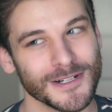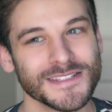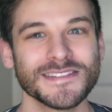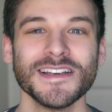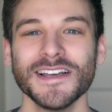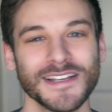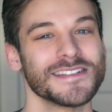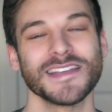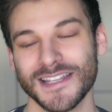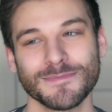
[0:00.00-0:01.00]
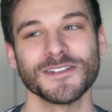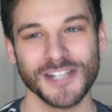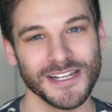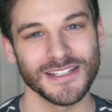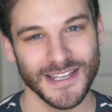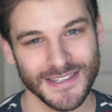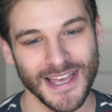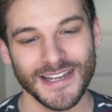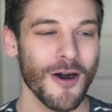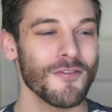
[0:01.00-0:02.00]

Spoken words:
ones, because dance be shady like that.